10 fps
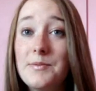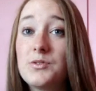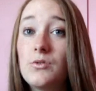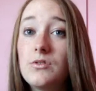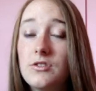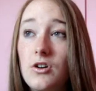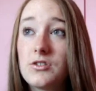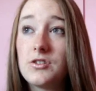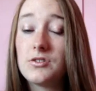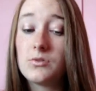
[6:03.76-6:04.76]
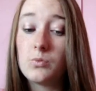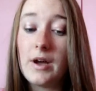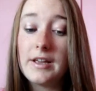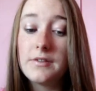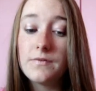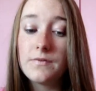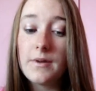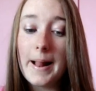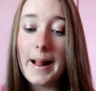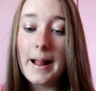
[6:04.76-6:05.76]
episode, the doctor's wife,
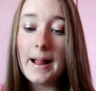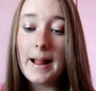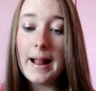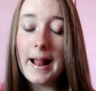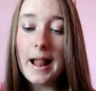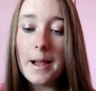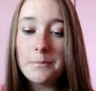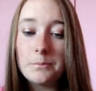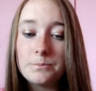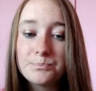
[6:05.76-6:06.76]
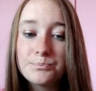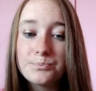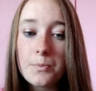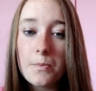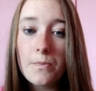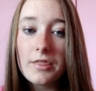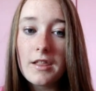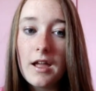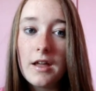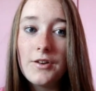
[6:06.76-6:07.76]
um,
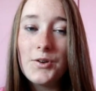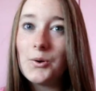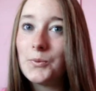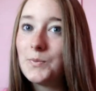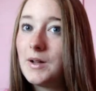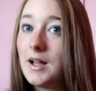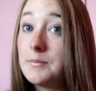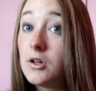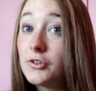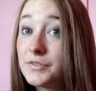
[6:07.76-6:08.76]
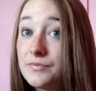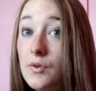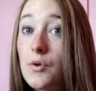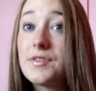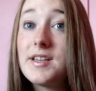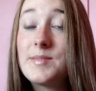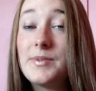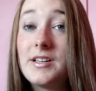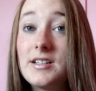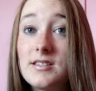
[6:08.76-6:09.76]
no. I'm not looking forward to this
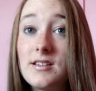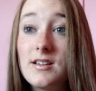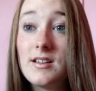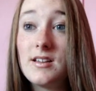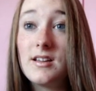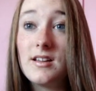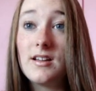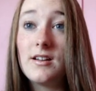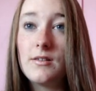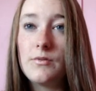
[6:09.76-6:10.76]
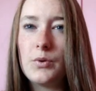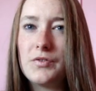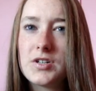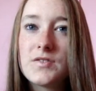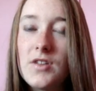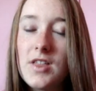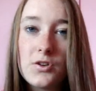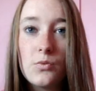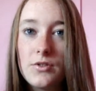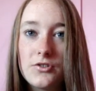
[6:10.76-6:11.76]
because, well, first of all, I
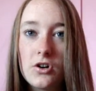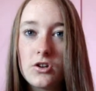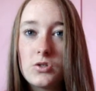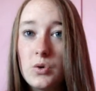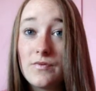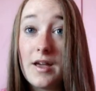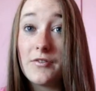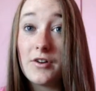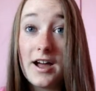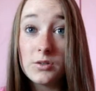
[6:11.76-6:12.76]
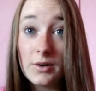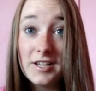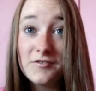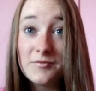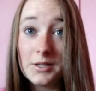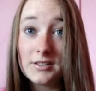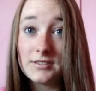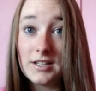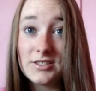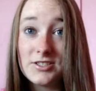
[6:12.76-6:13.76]
don't want the doctor to have ever had a wife
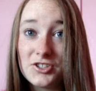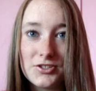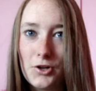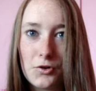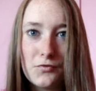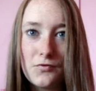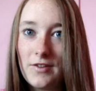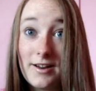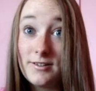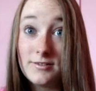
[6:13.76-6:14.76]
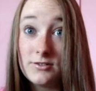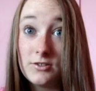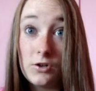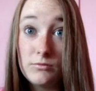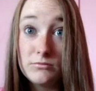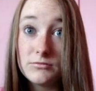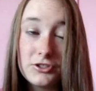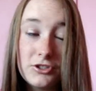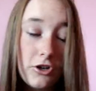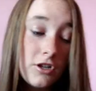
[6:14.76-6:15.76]
because that's just not fair. No
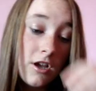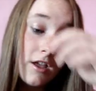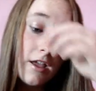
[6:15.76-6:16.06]
whatnot.